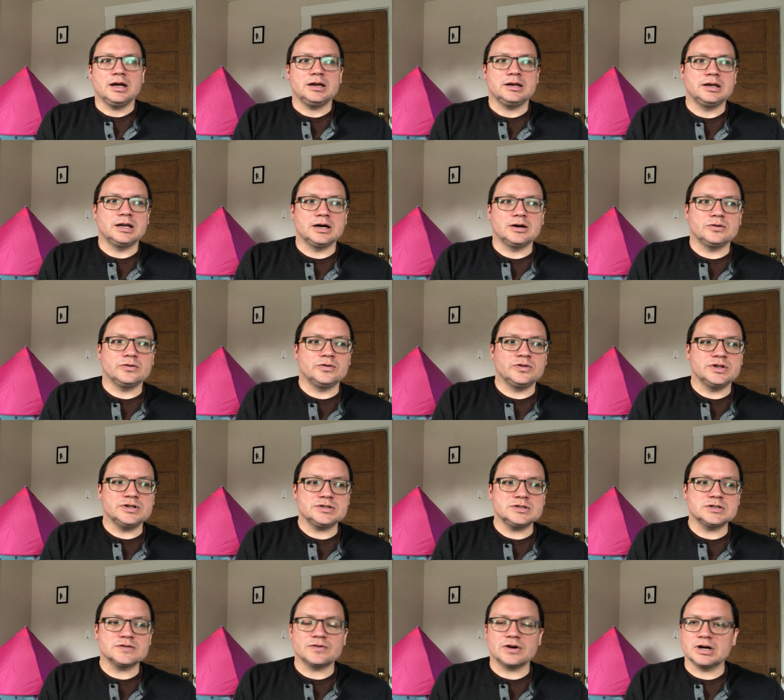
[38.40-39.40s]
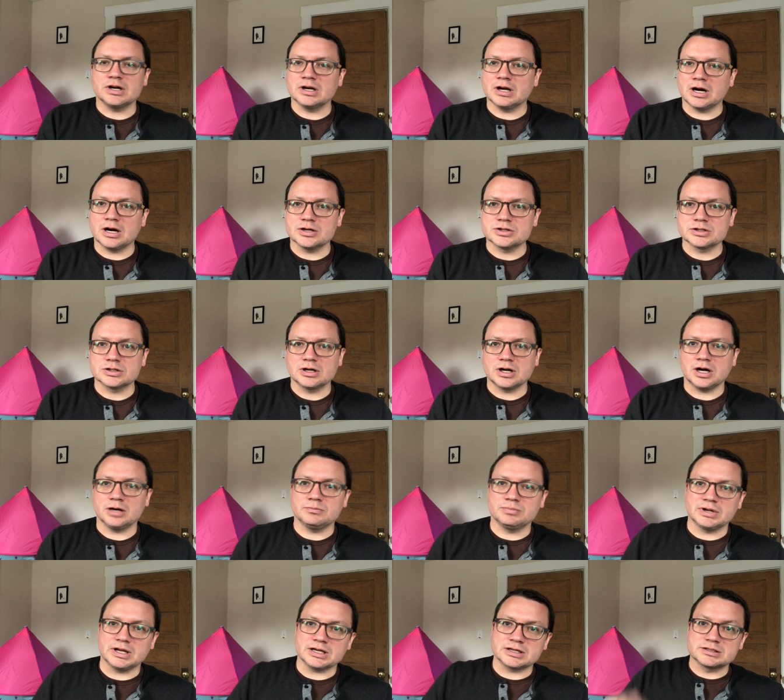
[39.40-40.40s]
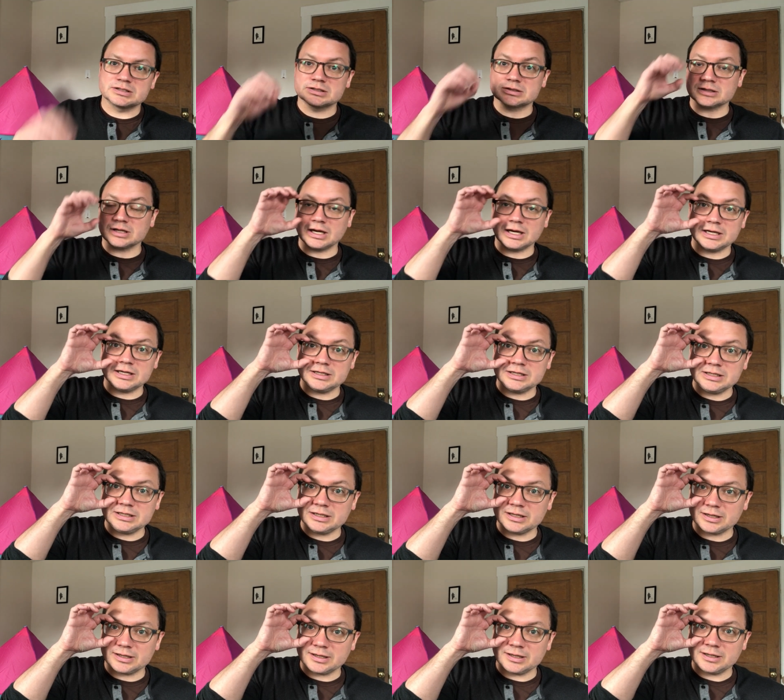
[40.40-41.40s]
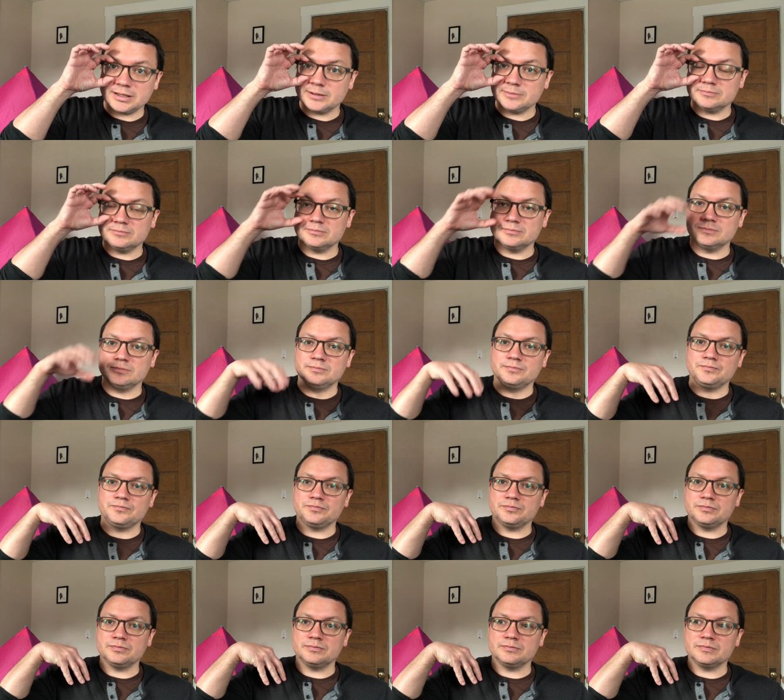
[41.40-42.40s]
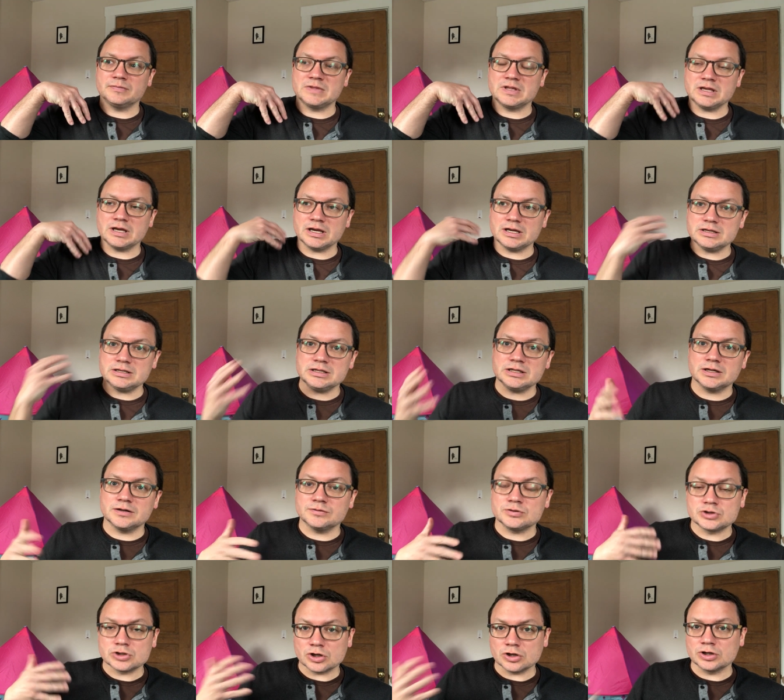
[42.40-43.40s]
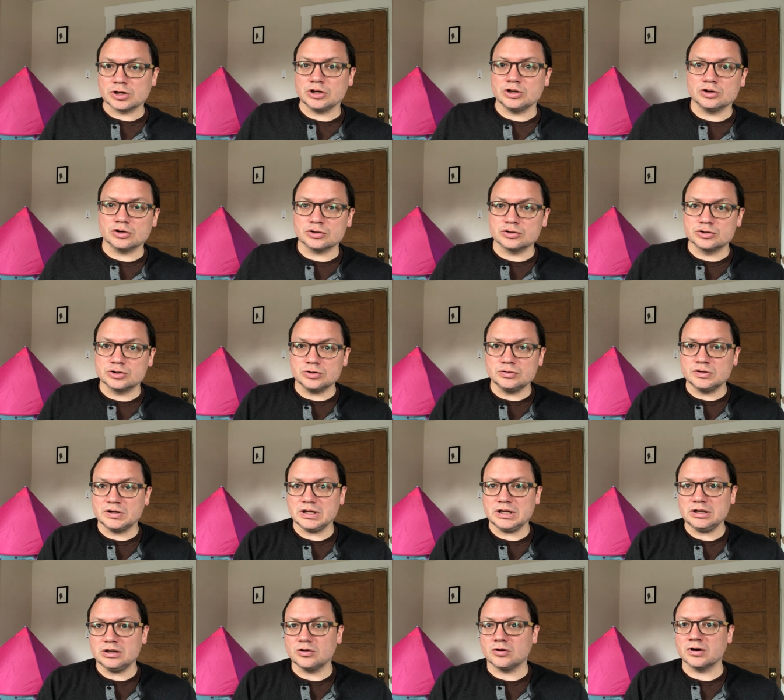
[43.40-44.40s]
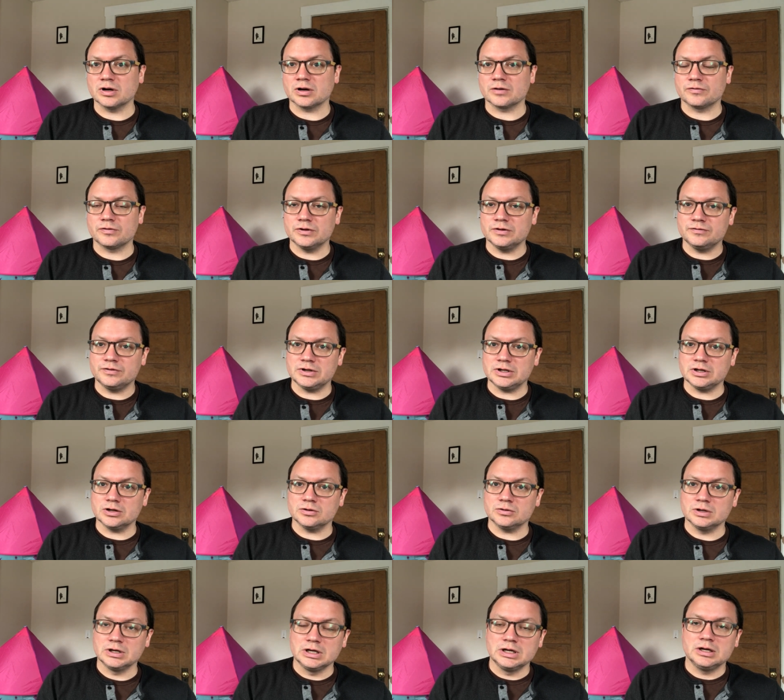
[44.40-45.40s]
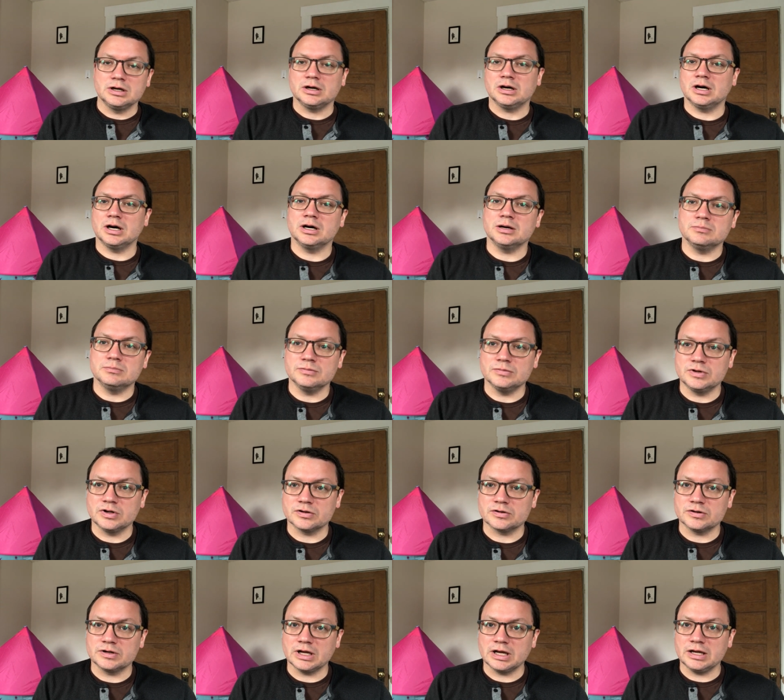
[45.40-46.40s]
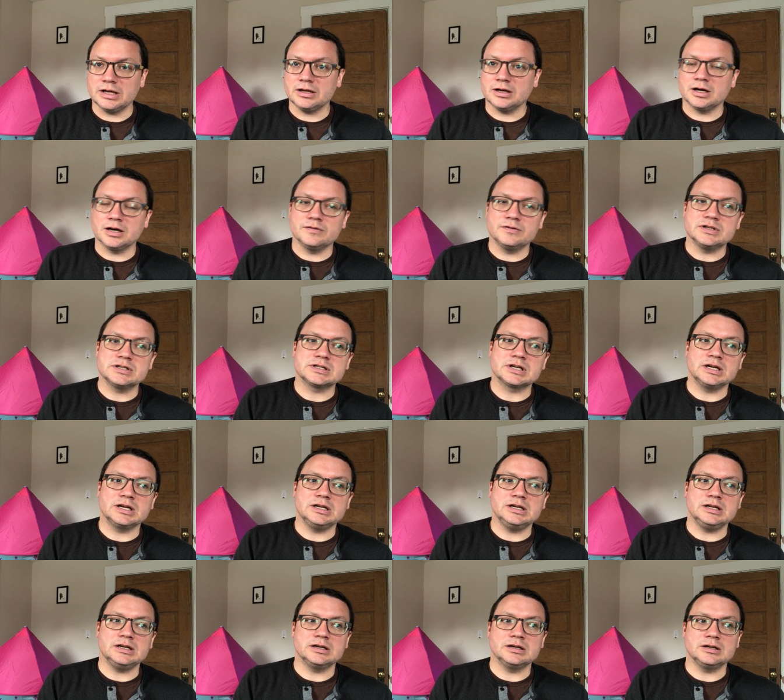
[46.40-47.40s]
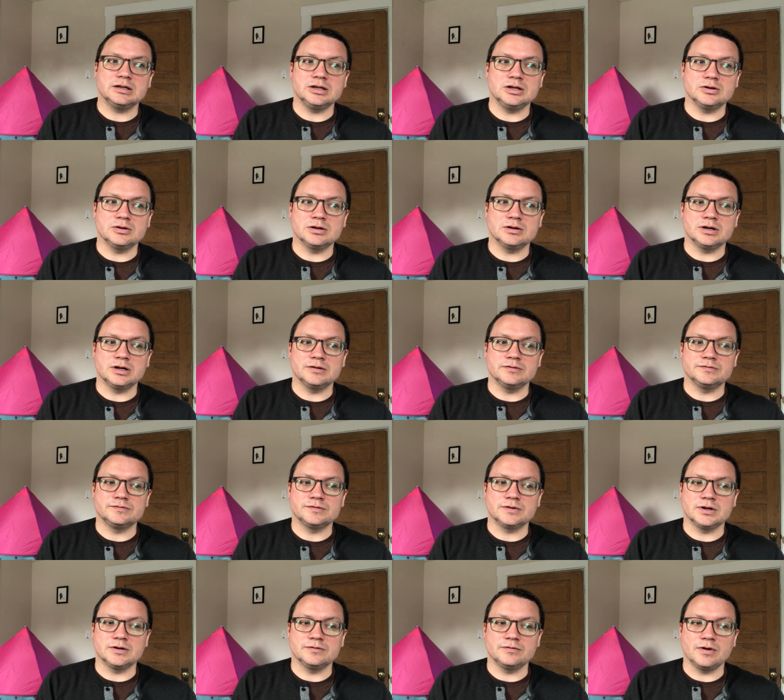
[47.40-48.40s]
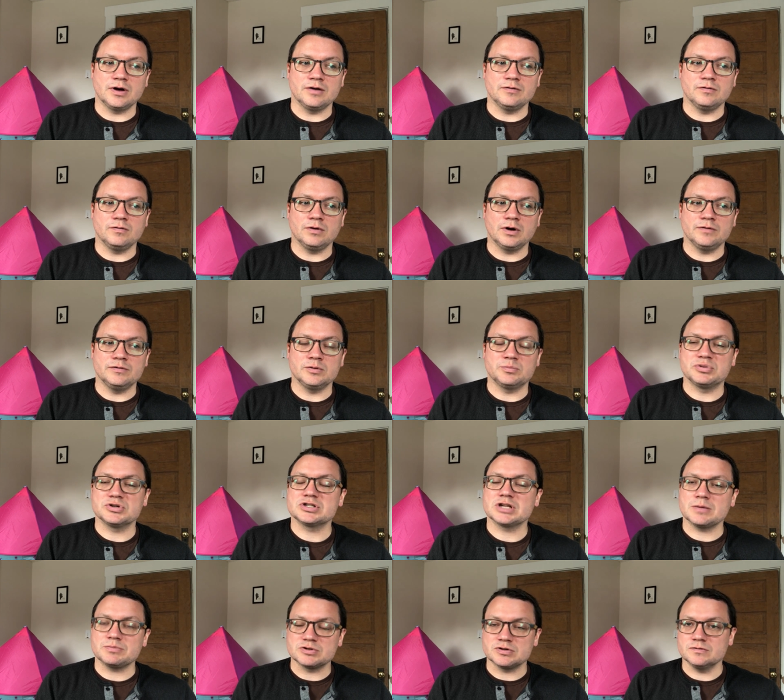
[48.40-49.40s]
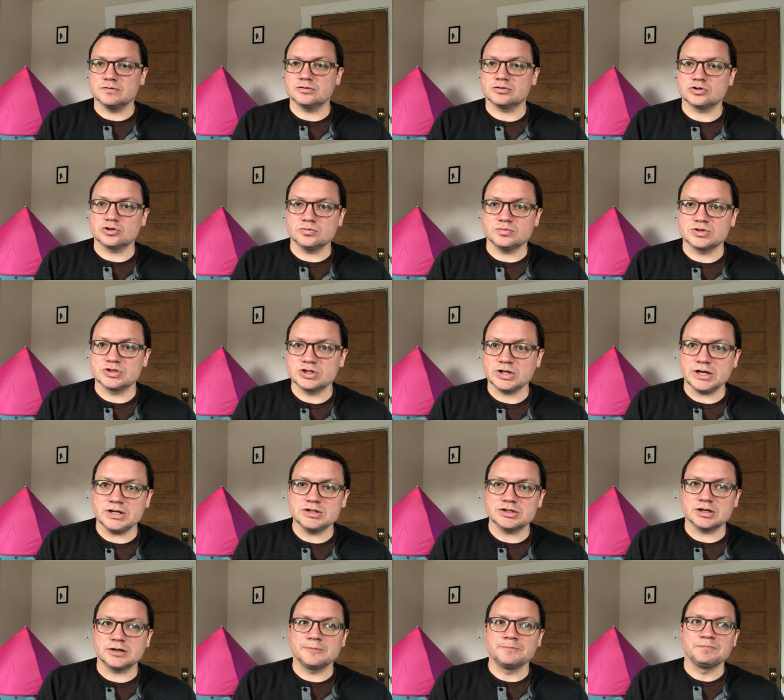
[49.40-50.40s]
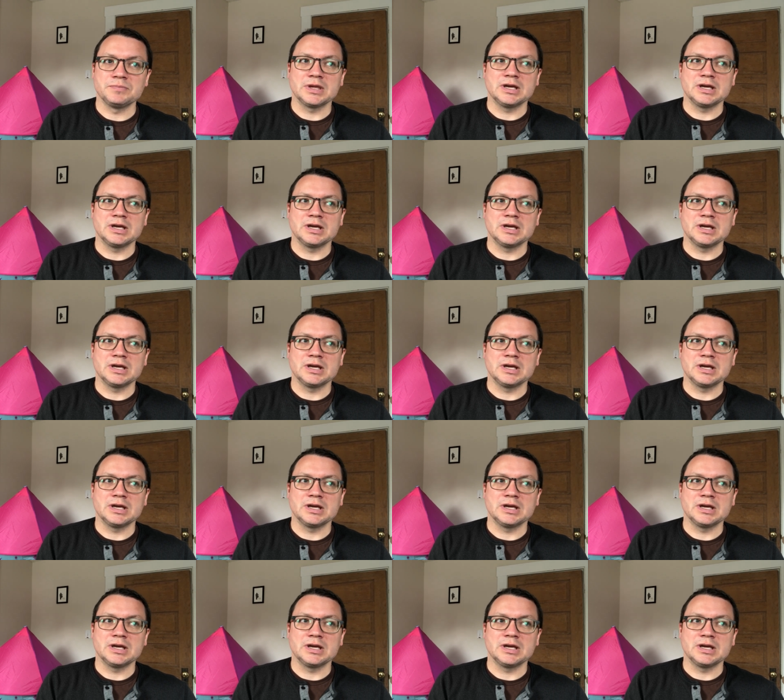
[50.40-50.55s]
Now, this is a very large and complex idea. Um, the idea of shirking your duty, going on from the video um, the other day of this idea, you know, of, of, of, of the perception of the troops changing,